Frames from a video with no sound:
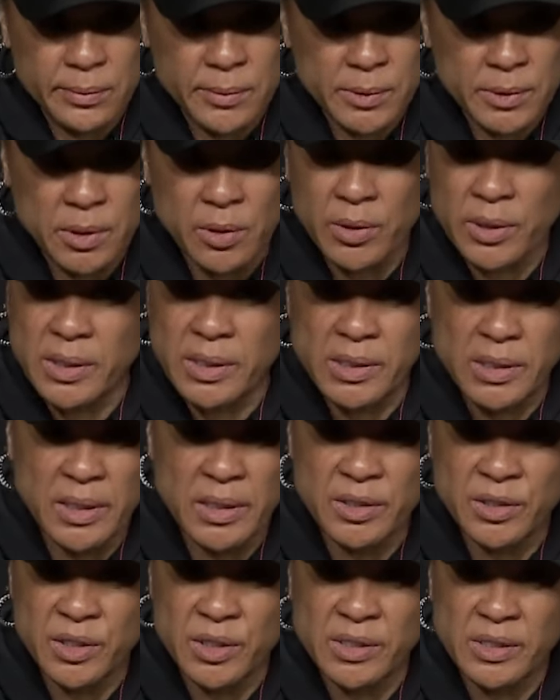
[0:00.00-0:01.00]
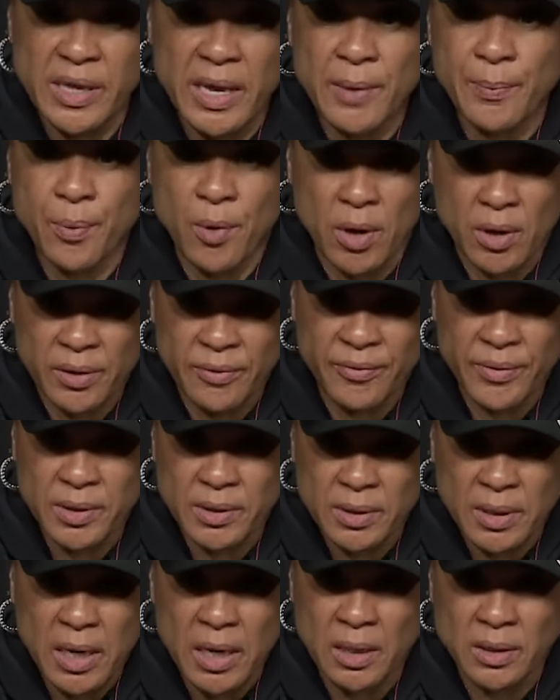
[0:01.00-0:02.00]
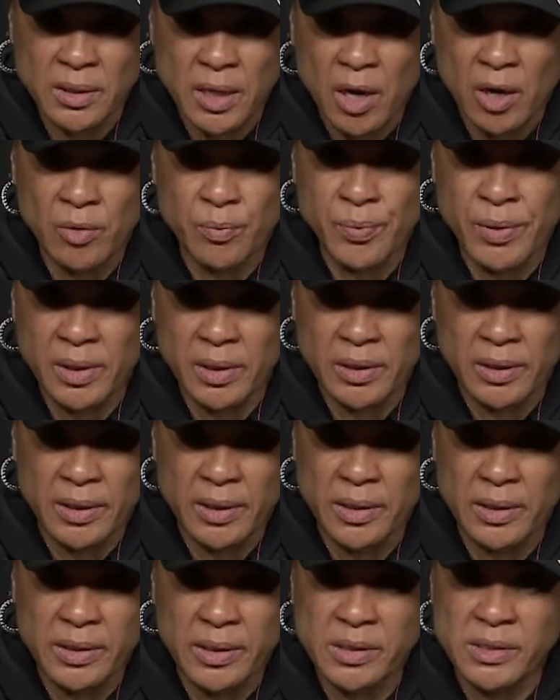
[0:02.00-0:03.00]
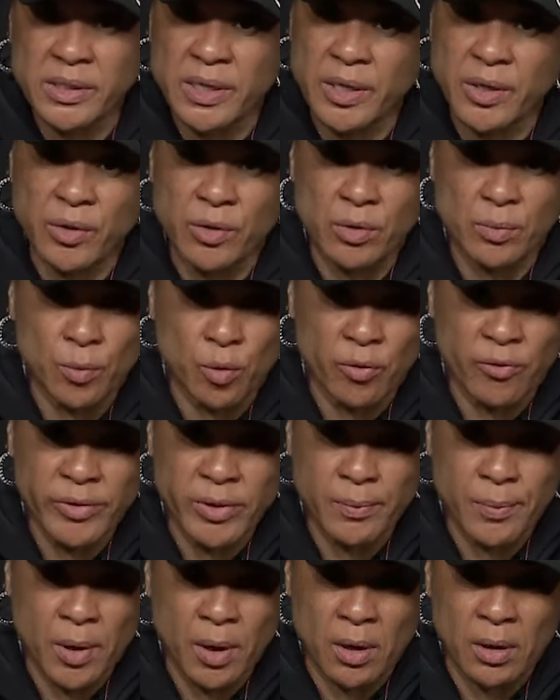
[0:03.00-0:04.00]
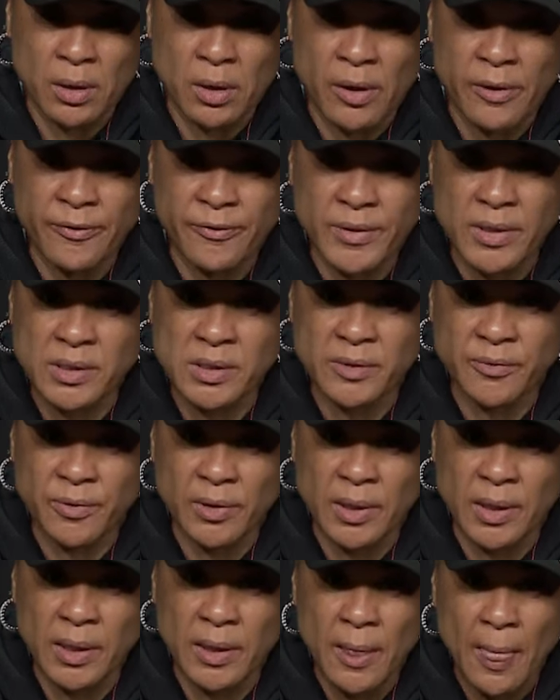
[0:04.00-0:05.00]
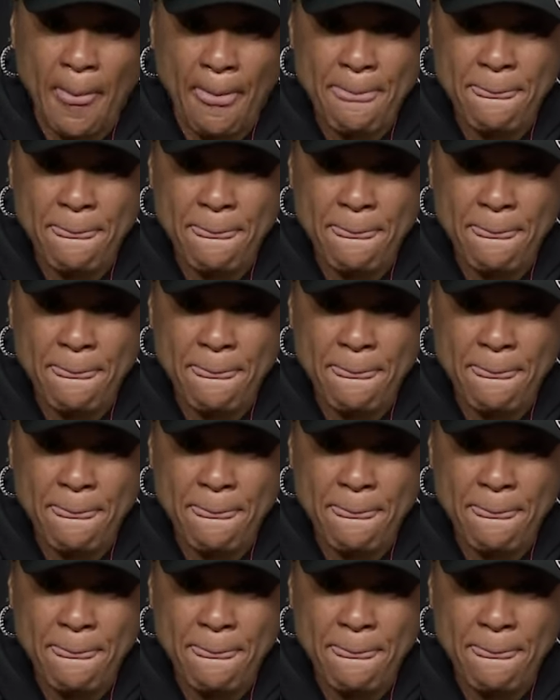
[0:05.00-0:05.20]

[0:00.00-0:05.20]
so it's just that part of it, our ability to continue to move the ball offensively